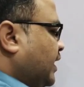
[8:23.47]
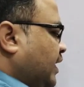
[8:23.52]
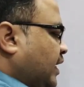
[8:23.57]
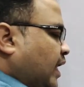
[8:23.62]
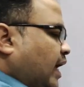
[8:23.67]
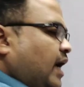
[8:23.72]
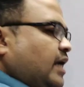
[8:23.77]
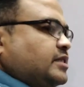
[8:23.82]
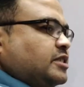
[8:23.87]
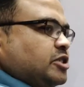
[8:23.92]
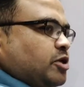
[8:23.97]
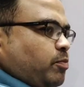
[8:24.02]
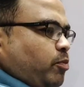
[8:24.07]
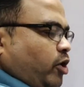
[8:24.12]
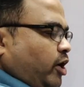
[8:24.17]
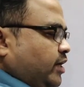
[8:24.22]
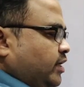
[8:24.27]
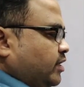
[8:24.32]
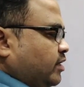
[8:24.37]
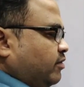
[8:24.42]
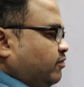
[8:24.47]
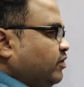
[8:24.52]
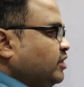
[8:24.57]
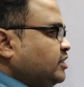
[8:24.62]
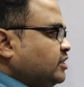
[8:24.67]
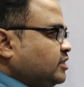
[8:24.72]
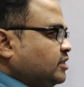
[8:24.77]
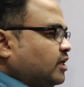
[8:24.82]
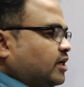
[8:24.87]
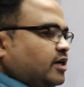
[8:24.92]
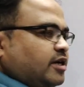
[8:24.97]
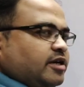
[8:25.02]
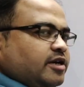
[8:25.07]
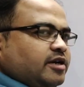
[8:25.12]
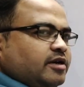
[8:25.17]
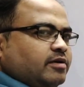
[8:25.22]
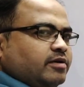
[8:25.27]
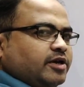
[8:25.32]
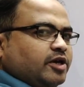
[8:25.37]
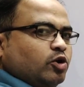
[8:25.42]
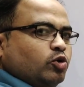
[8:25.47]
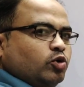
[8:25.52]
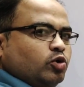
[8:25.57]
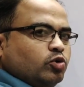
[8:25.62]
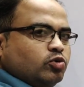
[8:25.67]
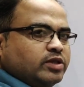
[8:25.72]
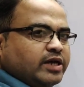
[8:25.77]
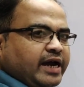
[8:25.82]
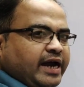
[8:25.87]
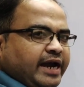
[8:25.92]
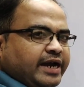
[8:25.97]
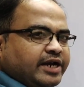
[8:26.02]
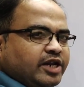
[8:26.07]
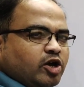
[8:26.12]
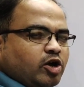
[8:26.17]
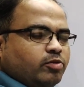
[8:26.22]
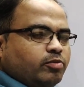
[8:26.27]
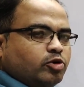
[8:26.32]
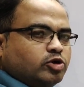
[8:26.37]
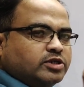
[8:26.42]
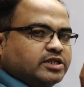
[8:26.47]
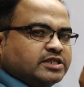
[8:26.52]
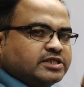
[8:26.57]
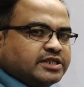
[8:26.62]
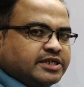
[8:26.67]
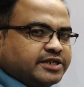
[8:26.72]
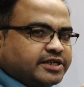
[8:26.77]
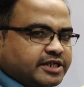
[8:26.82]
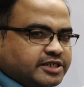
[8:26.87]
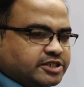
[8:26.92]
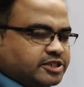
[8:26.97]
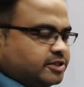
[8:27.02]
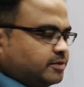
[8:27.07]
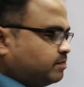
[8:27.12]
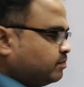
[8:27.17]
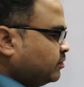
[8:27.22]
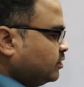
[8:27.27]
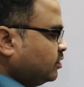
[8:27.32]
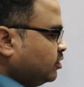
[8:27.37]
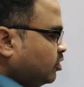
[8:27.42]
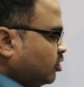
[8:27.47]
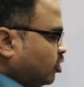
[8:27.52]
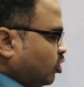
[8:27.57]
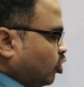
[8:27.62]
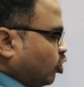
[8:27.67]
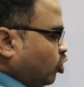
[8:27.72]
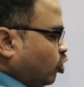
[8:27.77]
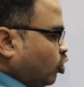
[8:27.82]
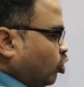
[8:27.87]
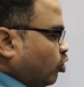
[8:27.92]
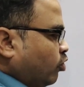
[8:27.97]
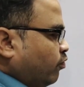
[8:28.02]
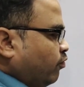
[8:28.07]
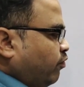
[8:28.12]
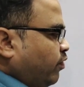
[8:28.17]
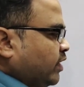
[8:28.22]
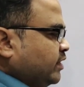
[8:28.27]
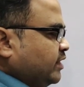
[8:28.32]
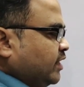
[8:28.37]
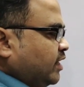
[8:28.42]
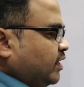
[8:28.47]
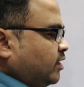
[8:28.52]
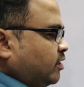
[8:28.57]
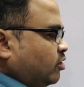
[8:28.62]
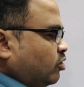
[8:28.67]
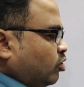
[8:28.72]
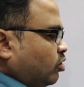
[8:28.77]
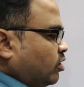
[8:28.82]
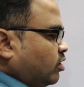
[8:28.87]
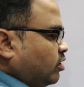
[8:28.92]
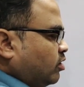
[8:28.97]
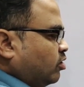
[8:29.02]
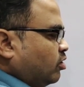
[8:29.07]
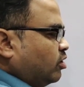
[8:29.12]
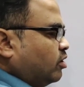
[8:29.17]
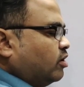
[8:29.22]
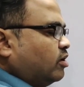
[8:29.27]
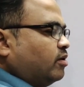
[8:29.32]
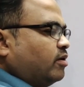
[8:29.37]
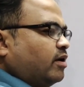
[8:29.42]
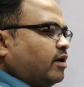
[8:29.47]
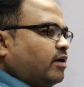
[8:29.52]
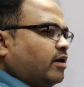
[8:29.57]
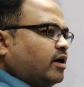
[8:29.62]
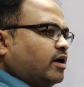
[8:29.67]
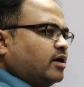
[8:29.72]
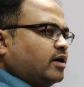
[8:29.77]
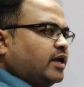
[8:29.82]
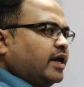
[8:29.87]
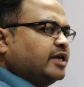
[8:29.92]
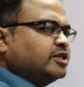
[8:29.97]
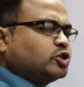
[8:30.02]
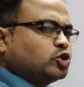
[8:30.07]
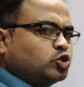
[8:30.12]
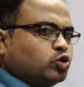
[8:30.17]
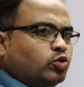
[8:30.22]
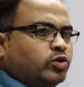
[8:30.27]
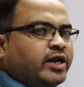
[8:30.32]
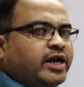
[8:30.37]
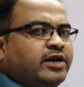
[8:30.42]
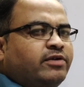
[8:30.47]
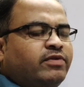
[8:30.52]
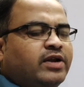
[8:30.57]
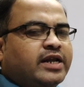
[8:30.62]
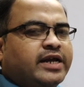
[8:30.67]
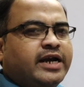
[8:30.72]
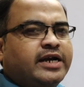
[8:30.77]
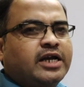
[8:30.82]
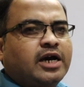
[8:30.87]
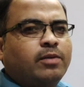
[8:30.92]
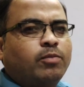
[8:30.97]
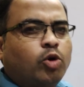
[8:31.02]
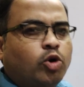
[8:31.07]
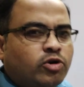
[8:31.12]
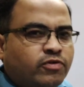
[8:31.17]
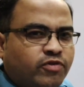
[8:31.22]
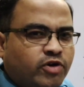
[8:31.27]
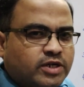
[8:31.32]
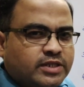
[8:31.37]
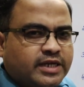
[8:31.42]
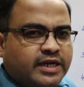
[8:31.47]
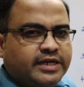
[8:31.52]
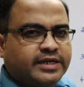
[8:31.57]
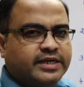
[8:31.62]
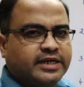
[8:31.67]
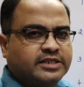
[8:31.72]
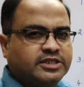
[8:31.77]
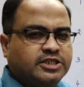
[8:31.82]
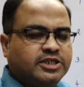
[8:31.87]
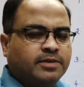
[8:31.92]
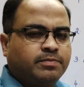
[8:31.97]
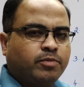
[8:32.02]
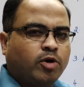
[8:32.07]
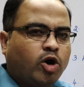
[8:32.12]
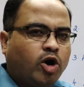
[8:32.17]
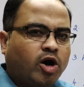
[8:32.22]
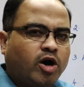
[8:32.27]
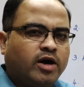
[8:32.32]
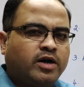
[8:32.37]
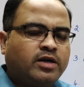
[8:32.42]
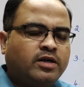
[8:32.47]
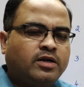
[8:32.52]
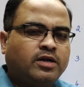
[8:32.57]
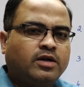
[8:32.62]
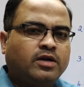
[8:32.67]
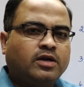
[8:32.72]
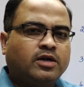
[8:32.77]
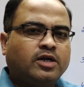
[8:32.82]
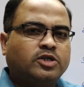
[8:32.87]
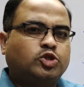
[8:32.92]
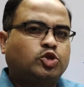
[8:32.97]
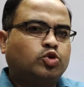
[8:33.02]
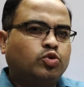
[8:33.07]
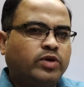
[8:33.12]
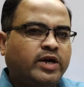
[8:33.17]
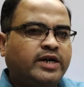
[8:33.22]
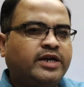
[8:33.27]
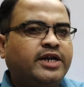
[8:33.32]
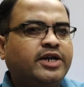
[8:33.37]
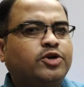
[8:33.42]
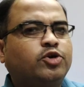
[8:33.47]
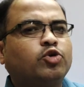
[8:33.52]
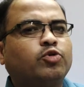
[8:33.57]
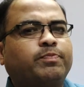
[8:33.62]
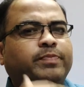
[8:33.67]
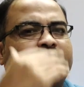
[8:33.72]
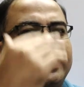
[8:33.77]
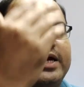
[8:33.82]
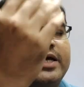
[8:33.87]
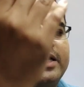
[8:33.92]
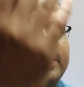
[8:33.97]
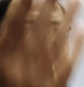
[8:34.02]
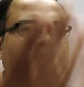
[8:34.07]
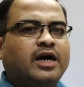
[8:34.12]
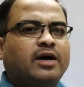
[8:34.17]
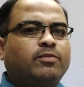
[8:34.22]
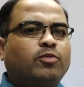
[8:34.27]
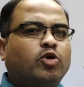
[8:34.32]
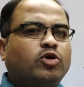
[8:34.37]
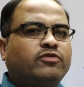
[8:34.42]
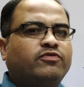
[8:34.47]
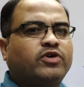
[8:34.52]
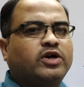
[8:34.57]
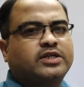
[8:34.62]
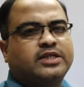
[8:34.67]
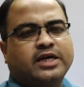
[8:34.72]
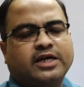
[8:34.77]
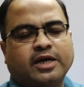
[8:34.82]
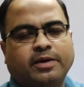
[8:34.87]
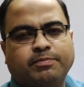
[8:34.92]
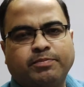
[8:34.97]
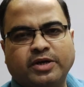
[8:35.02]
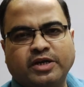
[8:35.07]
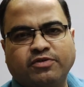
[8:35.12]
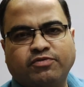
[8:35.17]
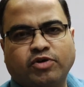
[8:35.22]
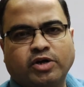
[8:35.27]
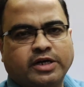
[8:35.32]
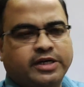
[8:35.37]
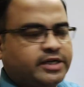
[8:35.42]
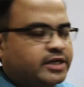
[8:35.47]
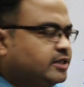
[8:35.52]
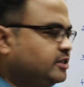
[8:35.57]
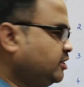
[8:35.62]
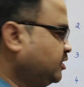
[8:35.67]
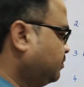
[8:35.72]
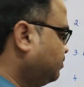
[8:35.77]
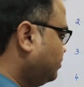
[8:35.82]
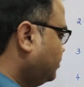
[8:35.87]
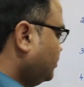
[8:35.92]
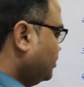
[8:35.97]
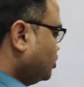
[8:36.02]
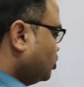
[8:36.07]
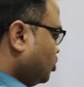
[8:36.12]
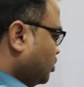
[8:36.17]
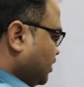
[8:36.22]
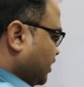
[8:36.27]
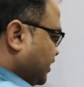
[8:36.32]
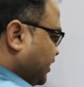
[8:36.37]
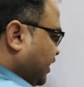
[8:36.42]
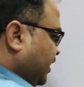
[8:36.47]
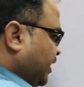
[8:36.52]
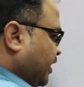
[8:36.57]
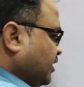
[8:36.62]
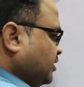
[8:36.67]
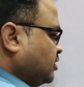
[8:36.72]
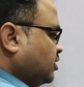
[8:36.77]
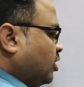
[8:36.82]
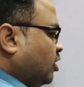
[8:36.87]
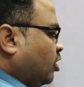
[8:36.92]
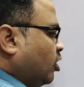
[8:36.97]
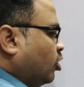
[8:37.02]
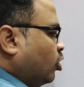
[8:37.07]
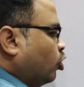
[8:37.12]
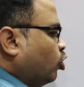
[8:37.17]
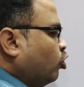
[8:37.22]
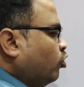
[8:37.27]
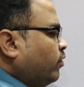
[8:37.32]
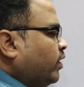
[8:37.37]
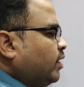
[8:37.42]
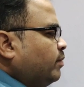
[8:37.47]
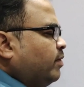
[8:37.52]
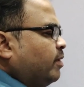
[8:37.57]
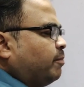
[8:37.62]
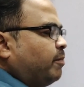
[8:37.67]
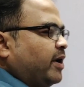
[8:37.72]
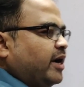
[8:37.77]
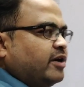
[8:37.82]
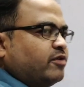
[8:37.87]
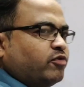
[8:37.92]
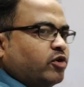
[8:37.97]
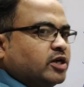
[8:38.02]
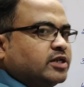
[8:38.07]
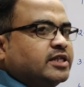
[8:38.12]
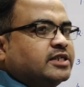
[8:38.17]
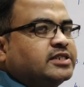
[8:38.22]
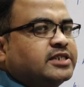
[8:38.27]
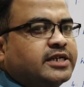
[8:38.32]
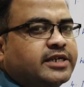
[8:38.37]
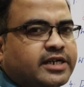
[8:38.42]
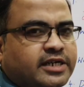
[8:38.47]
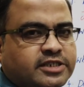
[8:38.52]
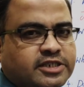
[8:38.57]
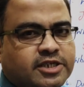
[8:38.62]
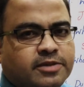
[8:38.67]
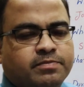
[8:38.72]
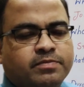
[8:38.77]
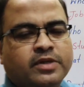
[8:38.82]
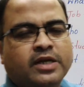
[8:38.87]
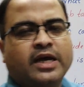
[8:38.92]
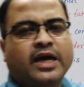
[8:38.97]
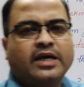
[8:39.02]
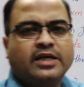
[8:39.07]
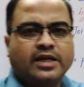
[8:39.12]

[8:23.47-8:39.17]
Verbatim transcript: and the last point which give you the idea about this internship. Whether a student will get amount for the internship or student need to pay the amount for the company for internship. So the thing is, who will be paid for this internship?